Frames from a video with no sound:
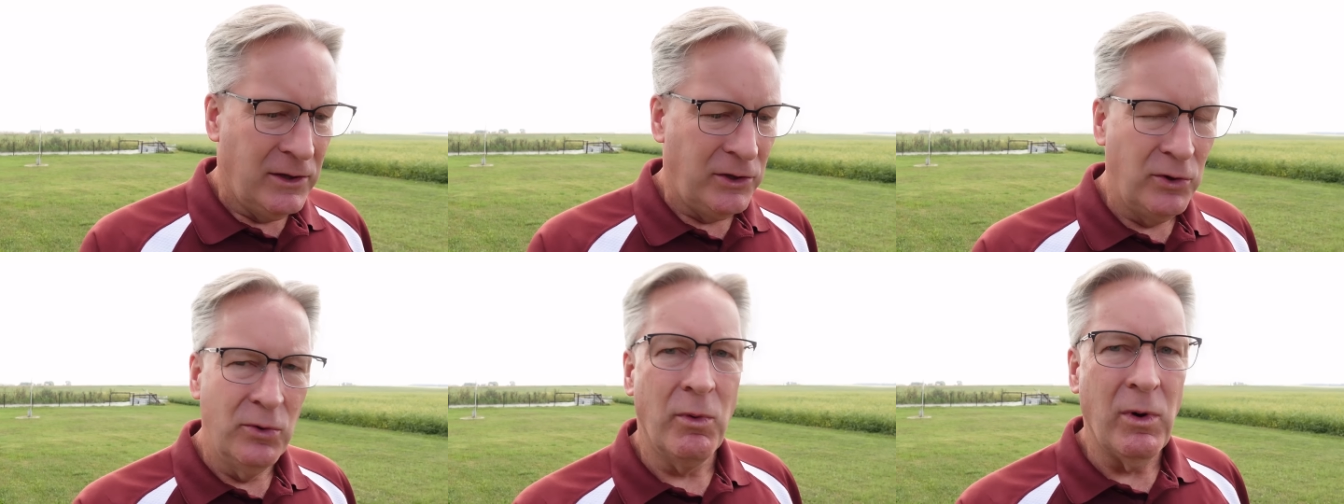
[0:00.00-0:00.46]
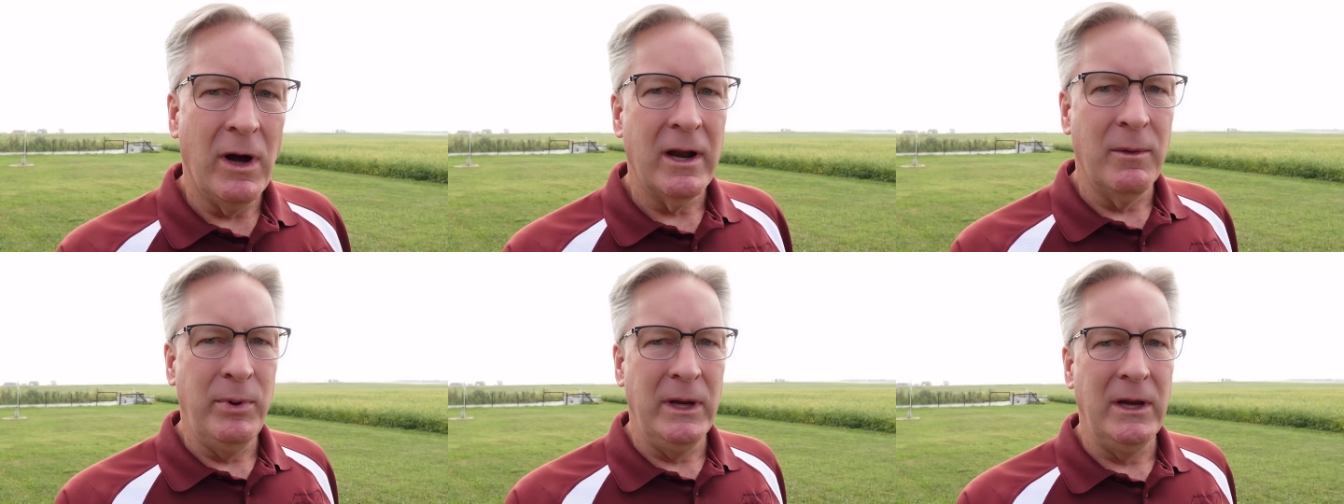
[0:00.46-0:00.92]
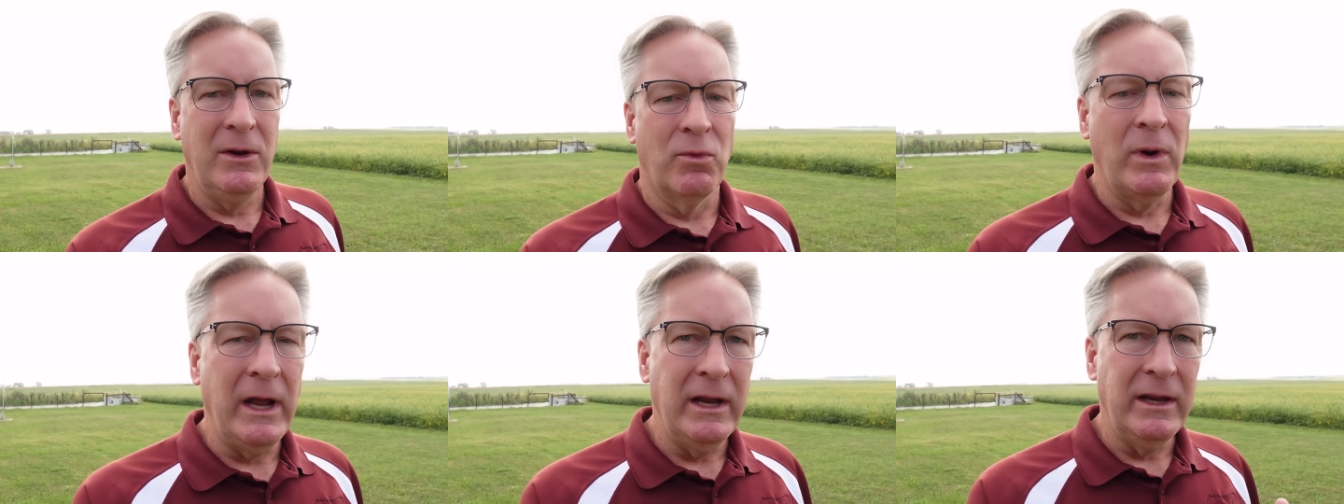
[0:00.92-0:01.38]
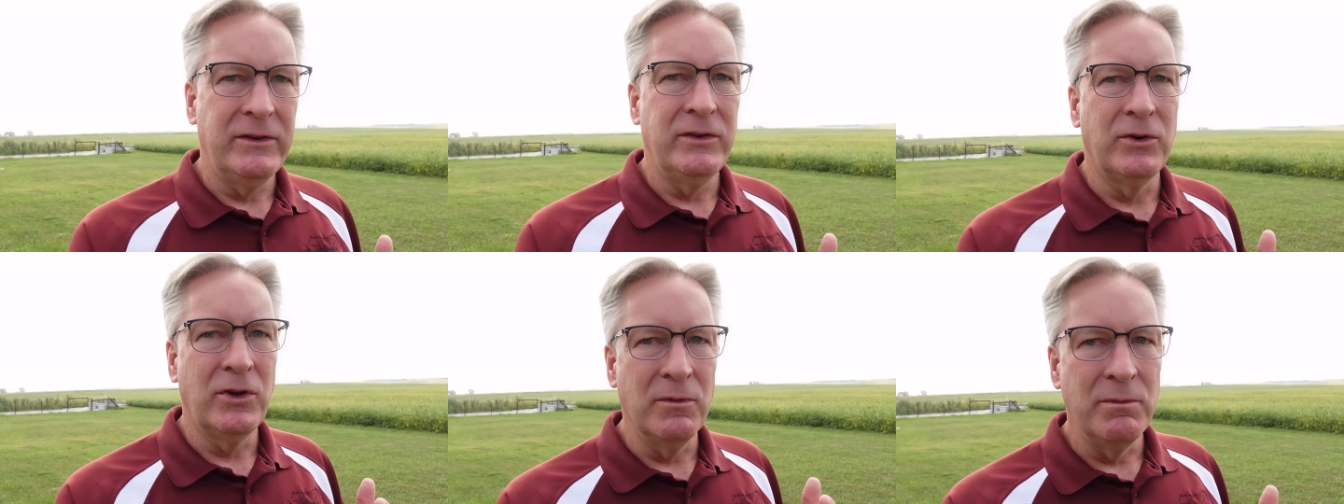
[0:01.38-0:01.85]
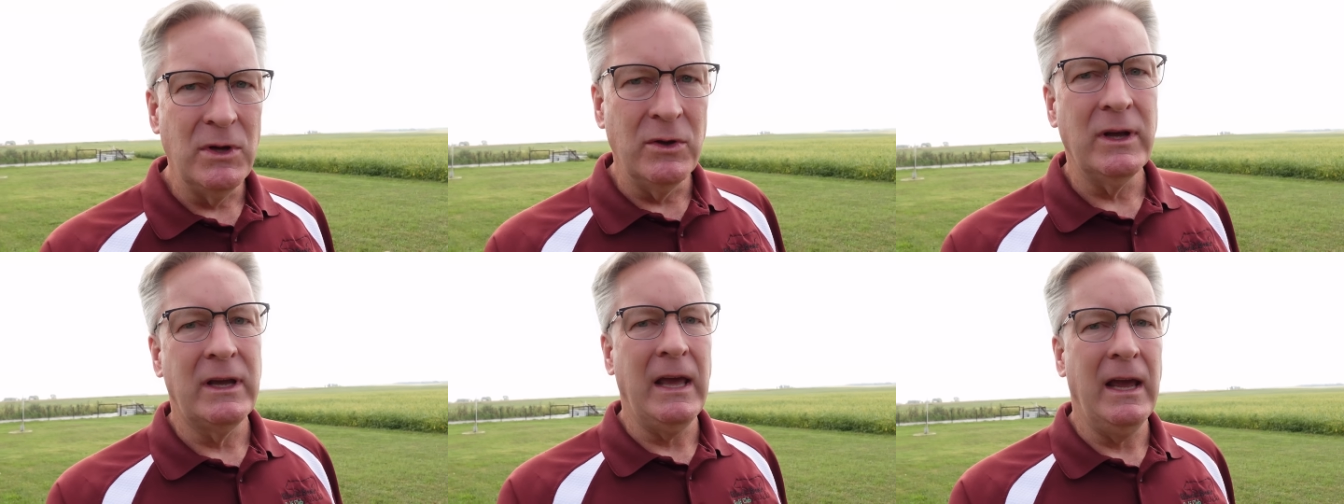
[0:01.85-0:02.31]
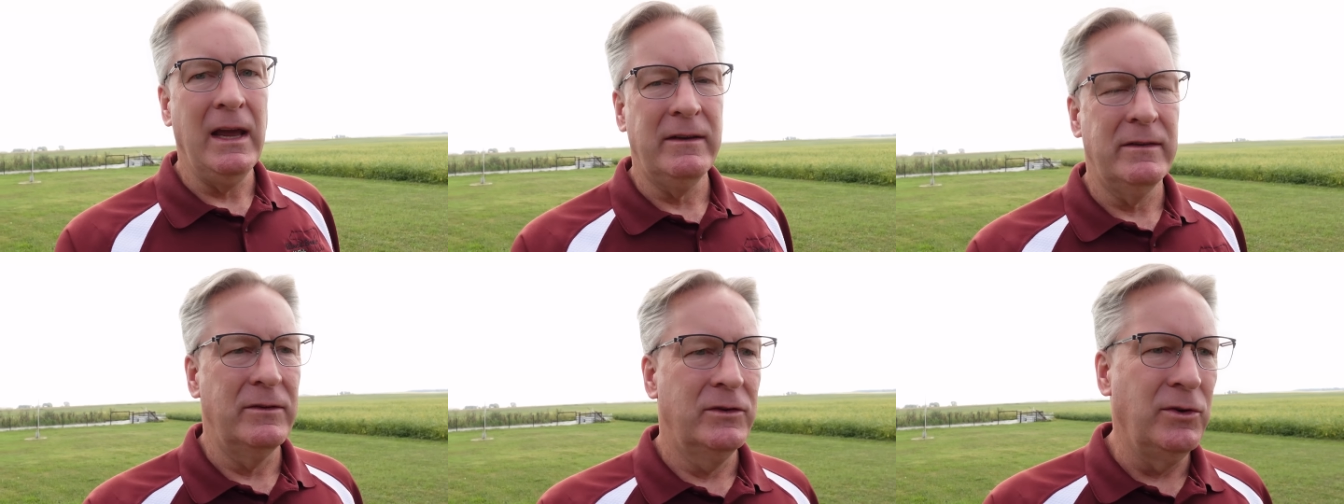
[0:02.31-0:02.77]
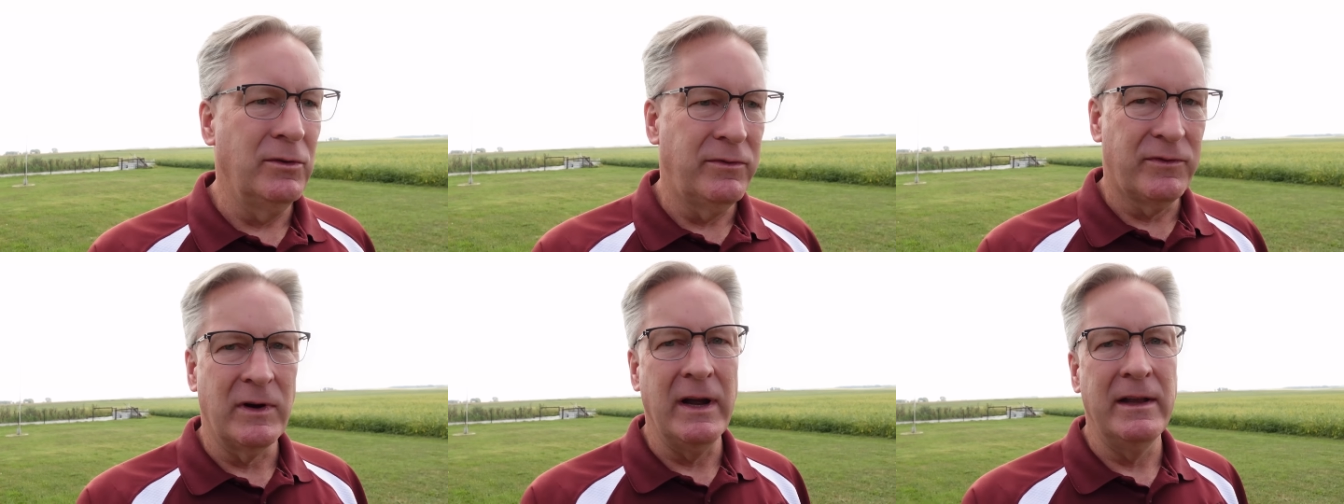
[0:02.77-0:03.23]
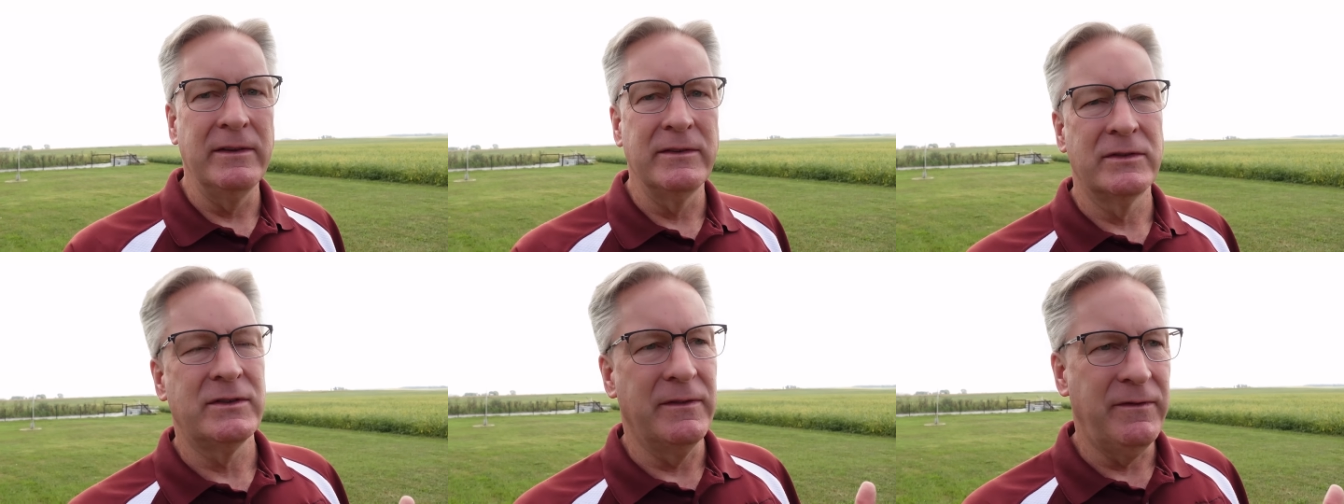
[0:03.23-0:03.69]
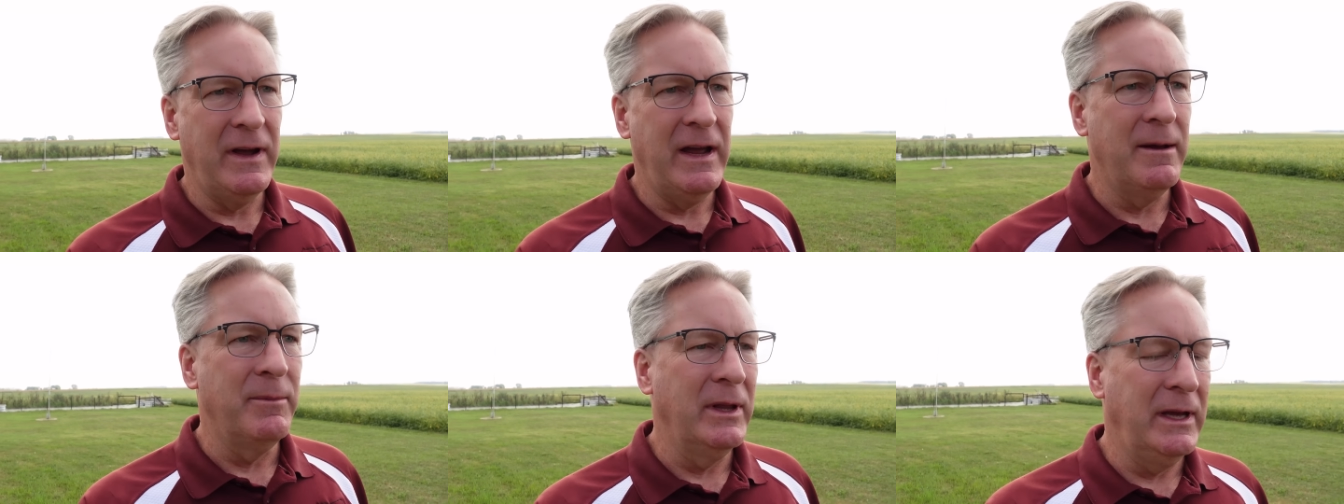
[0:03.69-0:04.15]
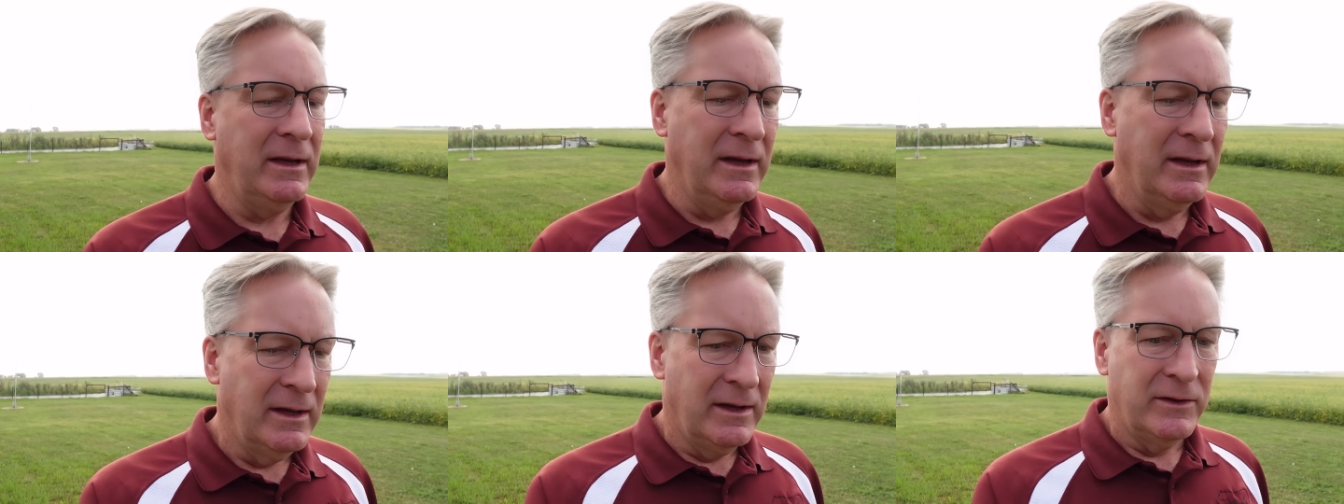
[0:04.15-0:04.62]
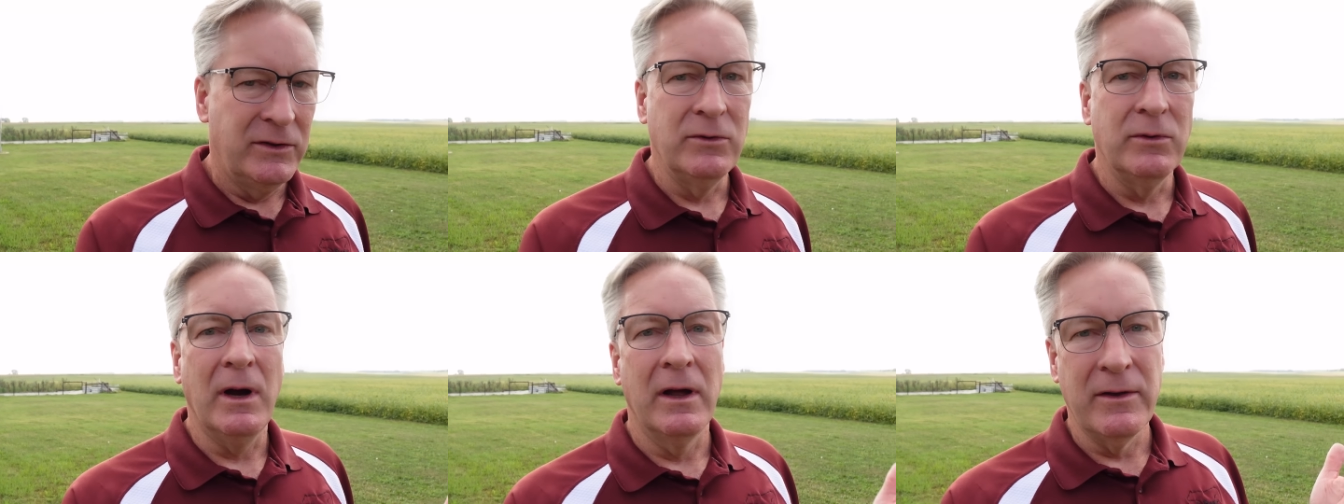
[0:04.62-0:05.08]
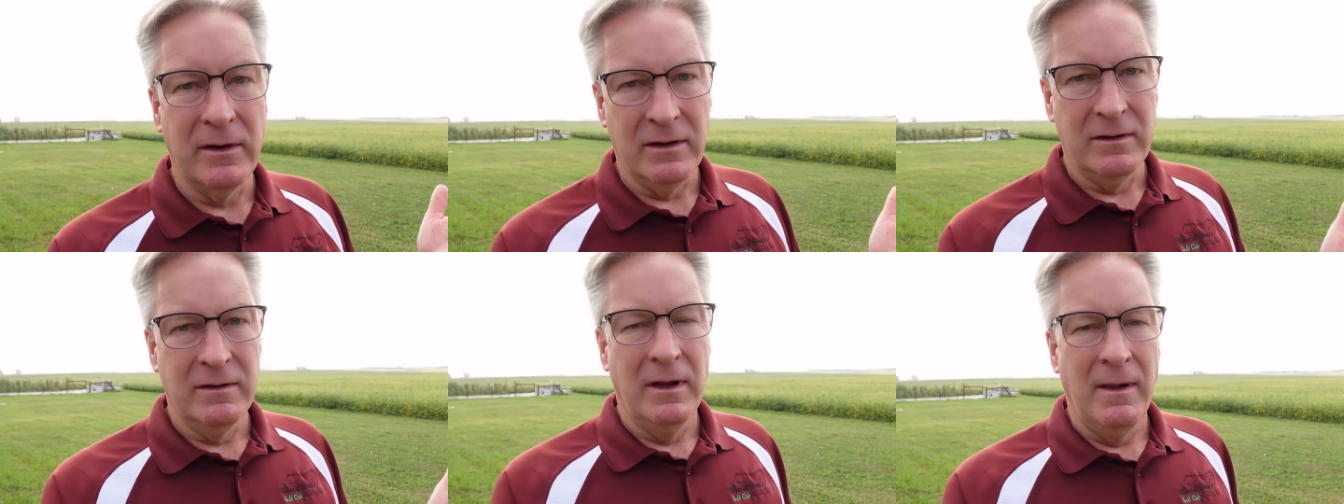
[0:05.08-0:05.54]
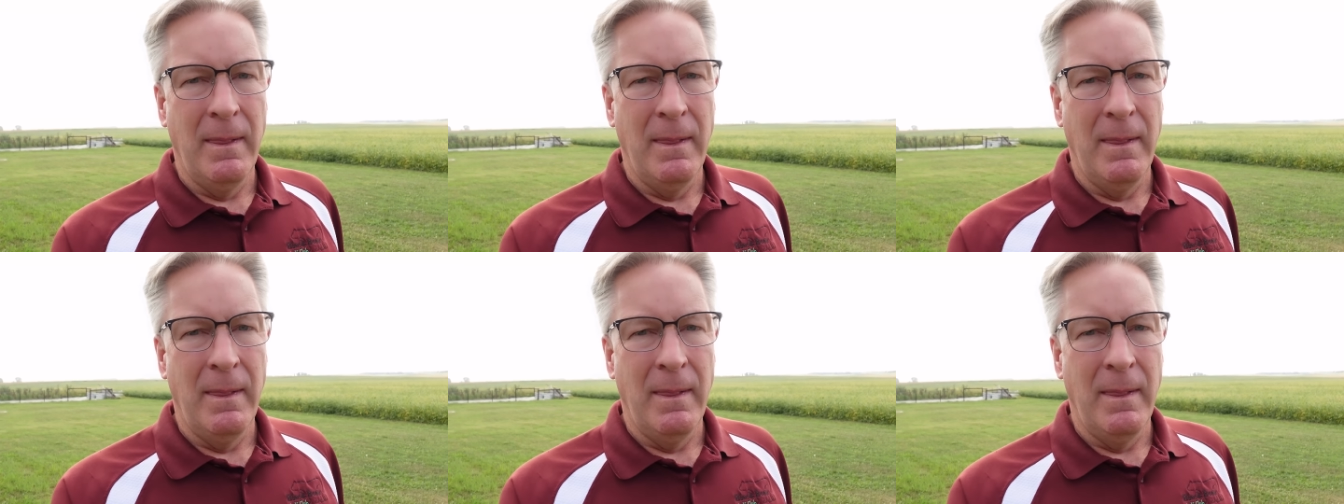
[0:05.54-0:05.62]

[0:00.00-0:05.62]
you want to be ready to communicate to friends, to family, to other